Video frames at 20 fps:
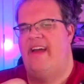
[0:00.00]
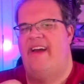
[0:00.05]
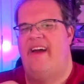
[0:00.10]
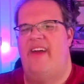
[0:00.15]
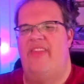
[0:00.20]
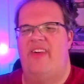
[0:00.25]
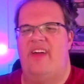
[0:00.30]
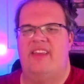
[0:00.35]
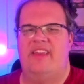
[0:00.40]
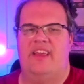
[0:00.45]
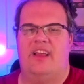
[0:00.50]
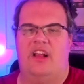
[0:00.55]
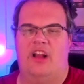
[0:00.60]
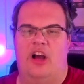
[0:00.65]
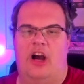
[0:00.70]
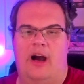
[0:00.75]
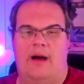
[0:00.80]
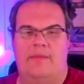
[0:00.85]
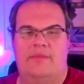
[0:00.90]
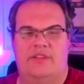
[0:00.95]
and then he
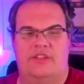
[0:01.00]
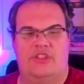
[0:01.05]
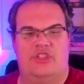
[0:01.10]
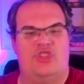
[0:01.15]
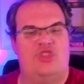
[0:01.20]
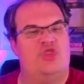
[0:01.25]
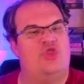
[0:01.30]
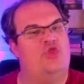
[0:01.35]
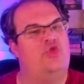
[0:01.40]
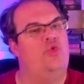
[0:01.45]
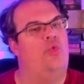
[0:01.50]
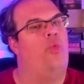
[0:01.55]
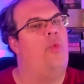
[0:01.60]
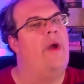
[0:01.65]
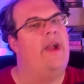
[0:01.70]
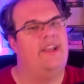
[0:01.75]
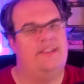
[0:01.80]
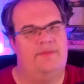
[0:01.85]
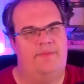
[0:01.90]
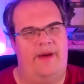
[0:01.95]
comes and
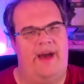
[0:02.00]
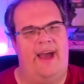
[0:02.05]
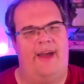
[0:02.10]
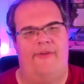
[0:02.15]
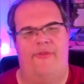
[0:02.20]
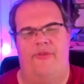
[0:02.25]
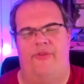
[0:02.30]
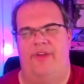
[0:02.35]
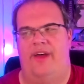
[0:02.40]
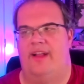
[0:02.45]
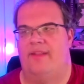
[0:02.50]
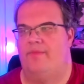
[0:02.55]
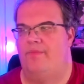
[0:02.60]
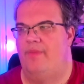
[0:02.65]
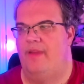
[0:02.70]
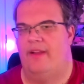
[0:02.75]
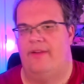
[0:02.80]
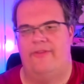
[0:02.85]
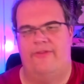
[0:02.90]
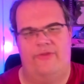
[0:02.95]
swings back for that
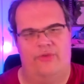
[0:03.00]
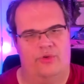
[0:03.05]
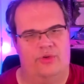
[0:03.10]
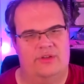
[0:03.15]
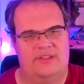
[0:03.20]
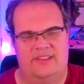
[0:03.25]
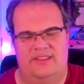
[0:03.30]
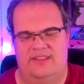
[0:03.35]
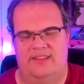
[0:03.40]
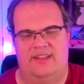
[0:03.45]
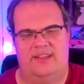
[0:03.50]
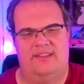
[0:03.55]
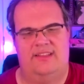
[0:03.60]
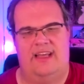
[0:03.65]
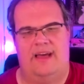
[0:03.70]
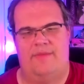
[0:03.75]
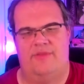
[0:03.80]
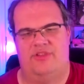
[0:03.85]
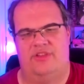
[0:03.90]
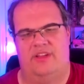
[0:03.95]
big 4-6
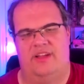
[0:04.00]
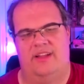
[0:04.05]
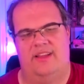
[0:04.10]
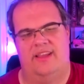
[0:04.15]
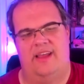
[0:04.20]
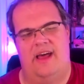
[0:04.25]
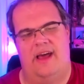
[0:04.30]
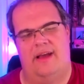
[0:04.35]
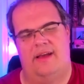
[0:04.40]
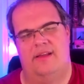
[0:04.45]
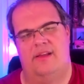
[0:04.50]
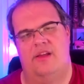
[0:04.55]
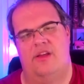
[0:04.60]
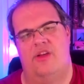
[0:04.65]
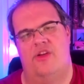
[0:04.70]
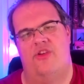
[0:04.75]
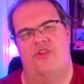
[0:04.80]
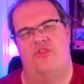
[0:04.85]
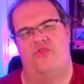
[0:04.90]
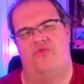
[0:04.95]
damage attack
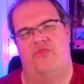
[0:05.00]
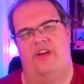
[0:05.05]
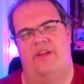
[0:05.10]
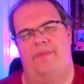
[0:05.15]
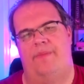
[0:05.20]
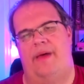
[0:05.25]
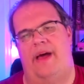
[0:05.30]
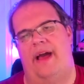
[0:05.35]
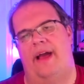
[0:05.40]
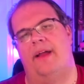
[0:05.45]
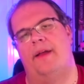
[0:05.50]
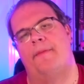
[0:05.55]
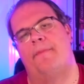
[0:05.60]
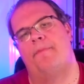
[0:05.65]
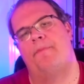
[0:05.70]
right back.